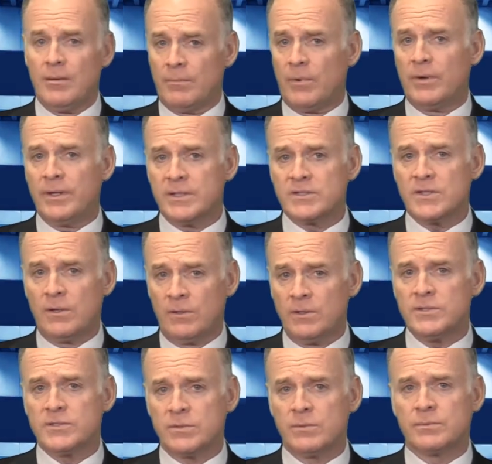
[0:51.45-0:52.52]
Markets
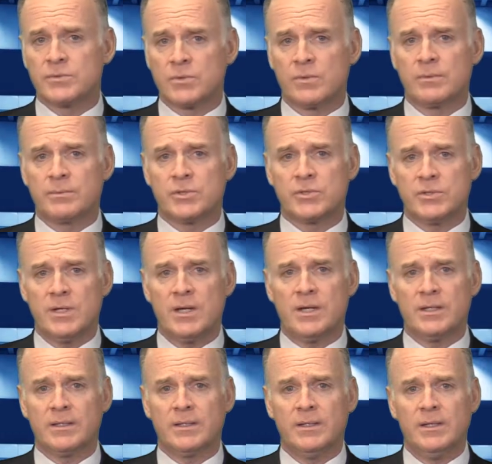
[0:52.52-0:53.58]
also absorbed a
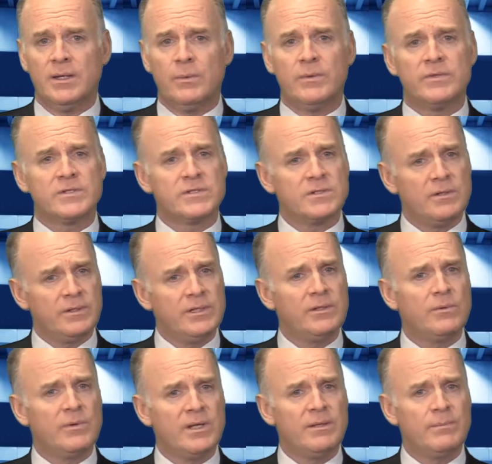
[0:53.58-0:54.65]
shock when the Saudi
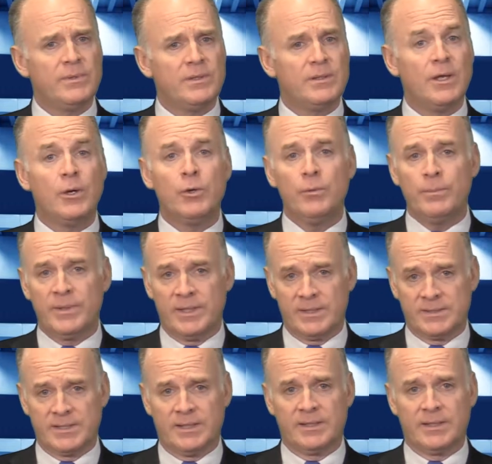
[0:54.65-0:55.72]
Arabian
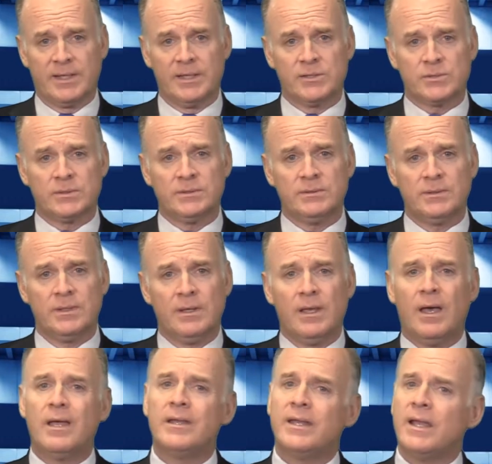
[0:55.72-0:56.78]
OPEC delegation
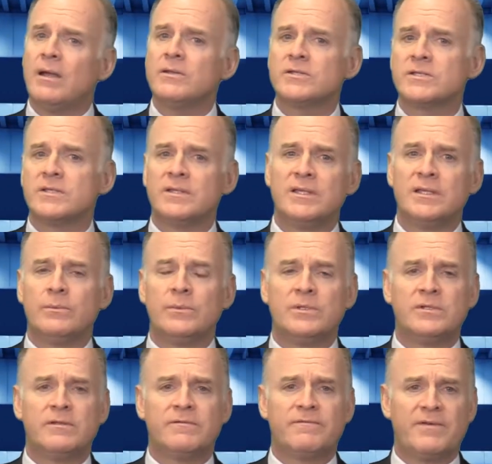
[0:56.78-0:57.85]
announced that it
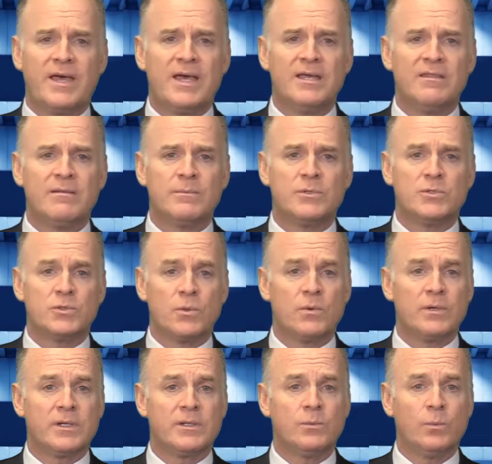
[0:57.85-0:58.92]
would defy the
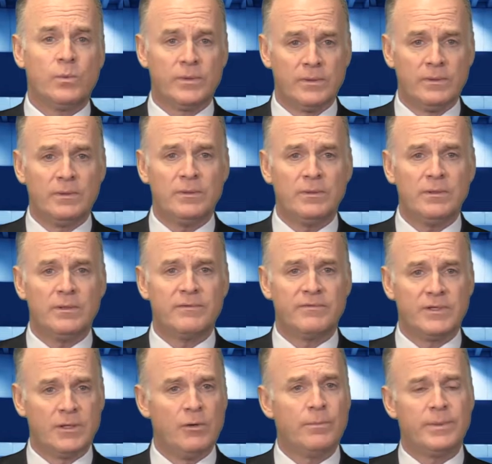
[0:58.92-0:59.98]
majority will of
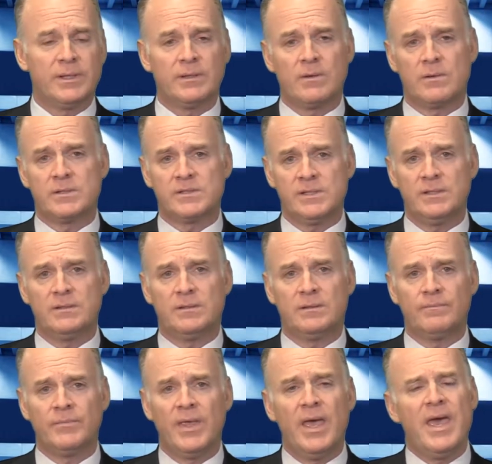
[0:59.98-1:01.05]
the OPEC
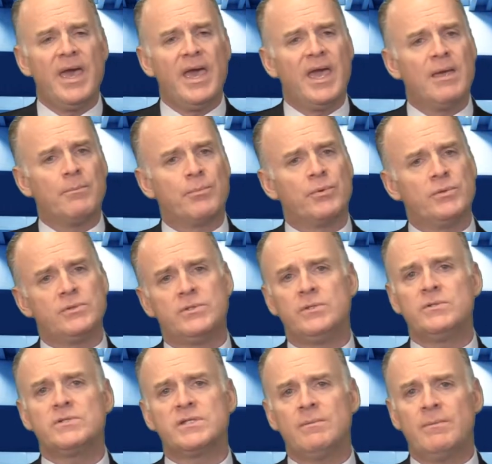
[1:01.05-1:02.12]
cartel and
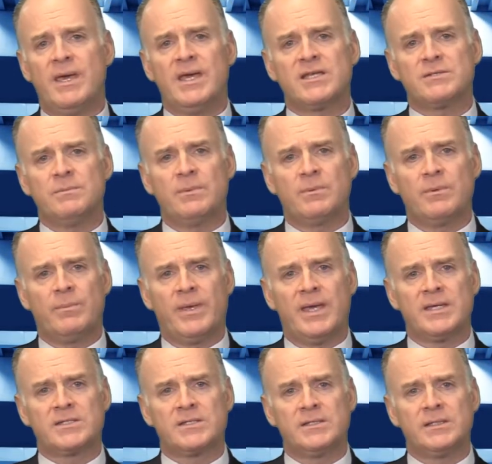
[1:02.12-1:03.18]
produce at maximum
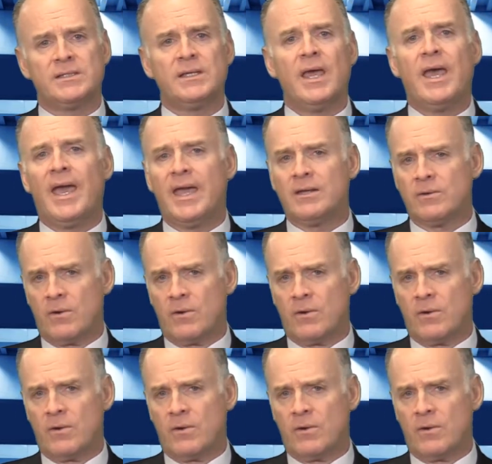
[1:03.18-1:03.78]
capacity and